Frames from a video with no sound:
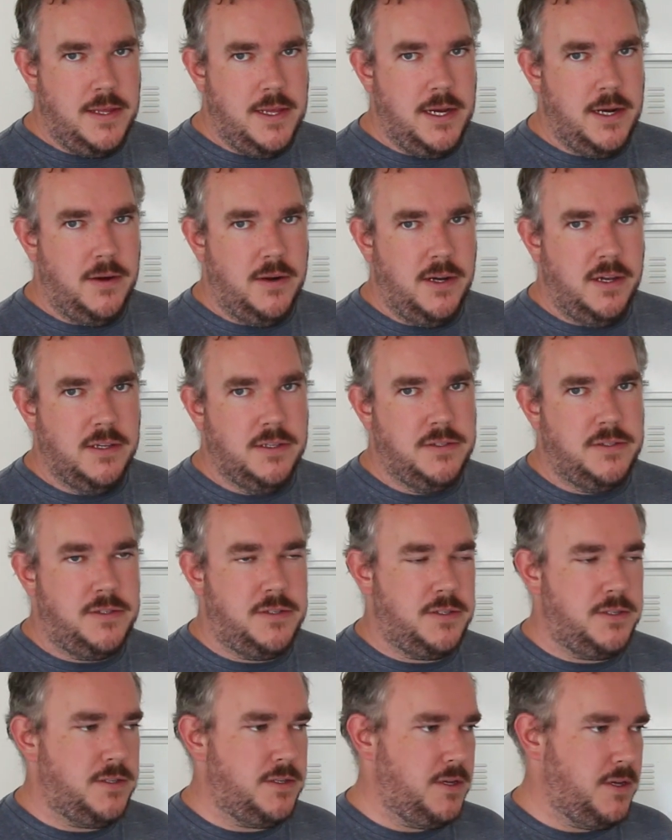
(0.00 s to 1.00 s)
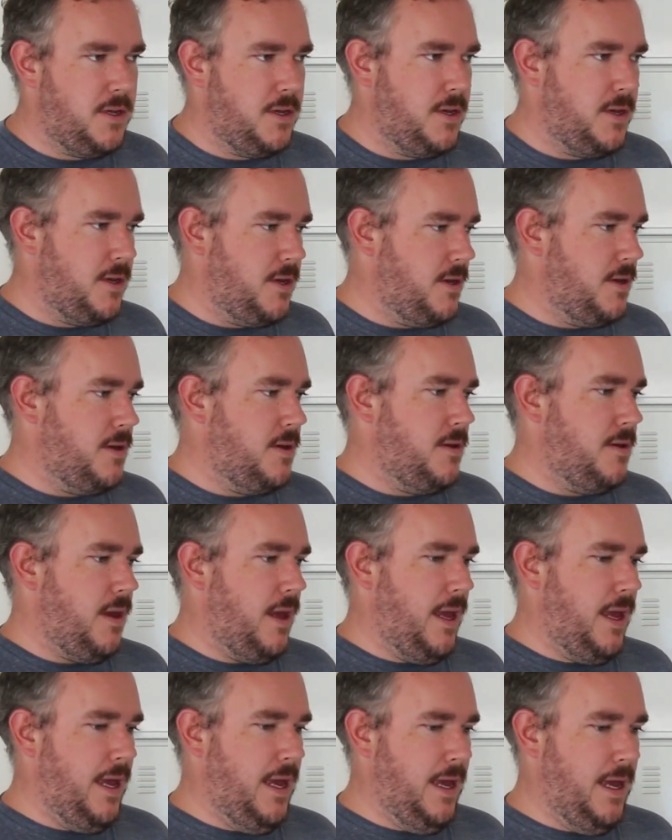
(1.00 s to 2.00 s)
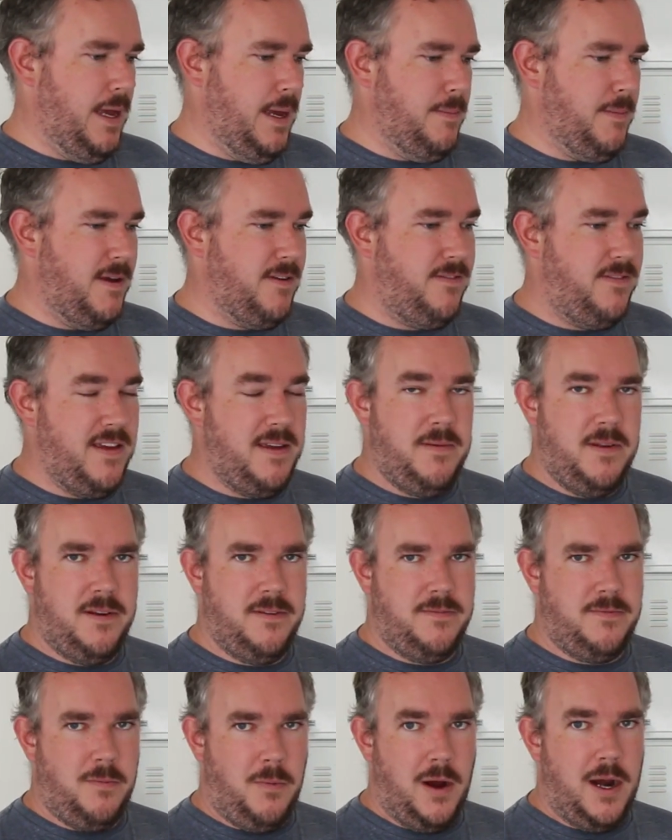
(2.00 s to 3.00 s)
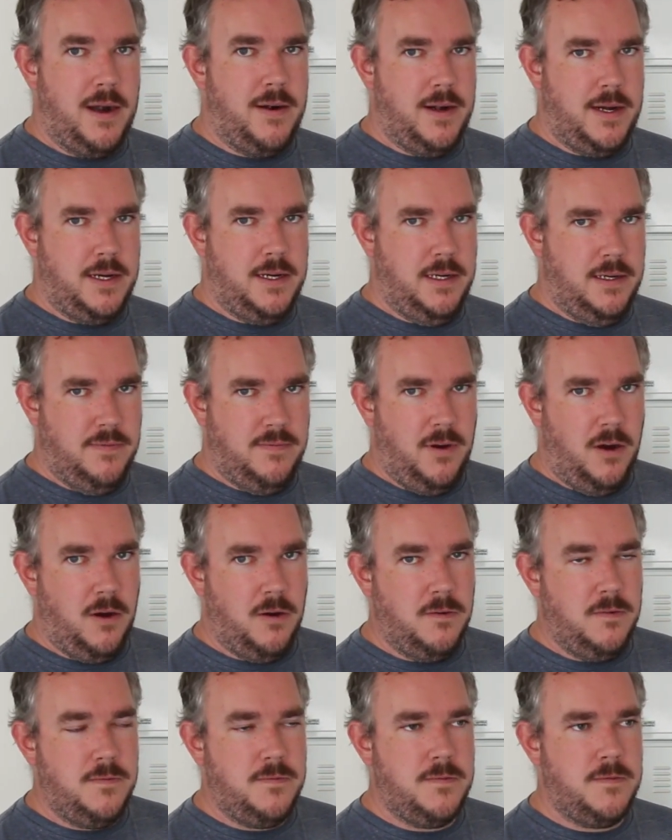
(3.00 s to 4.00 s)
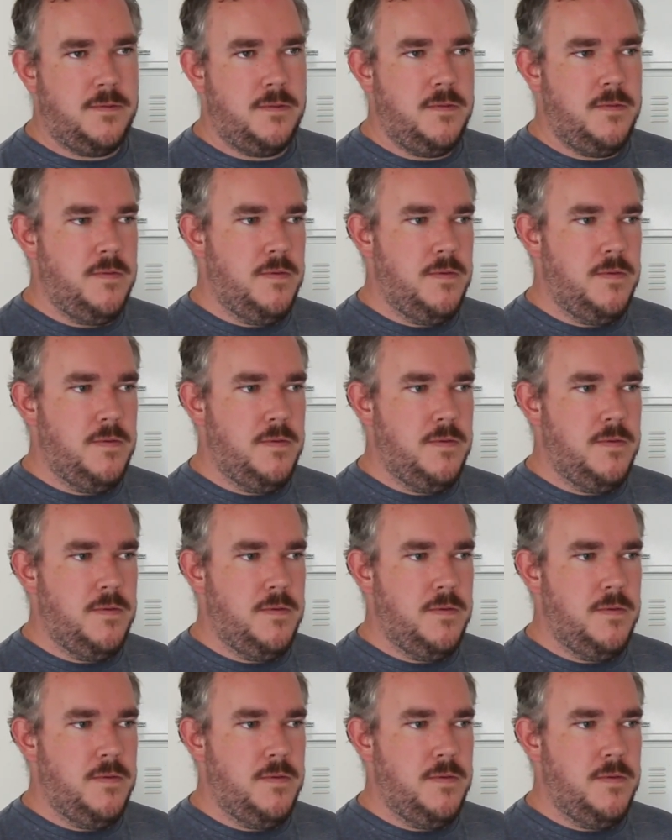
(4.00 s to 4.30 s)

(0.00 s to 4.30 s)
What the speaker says: There is a fair bit of wiring involved,